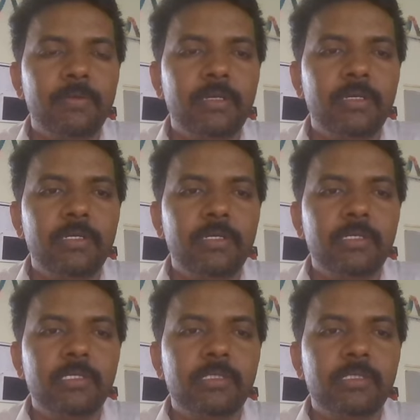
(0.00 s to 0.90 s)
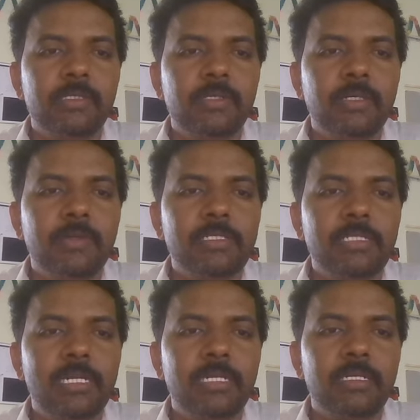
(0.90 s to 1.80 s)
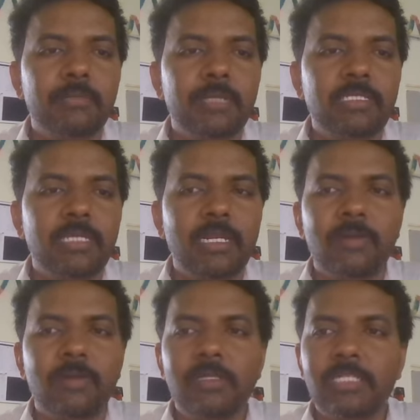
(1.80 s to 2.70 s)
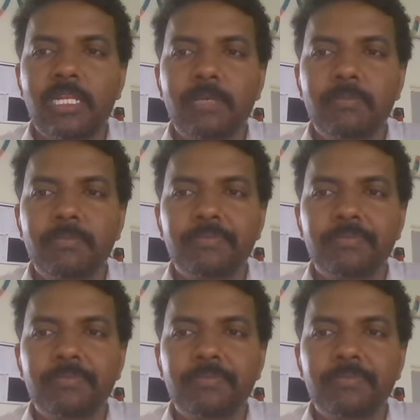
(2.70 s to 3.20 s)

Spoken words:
Okay. So you can select the basic electronics lab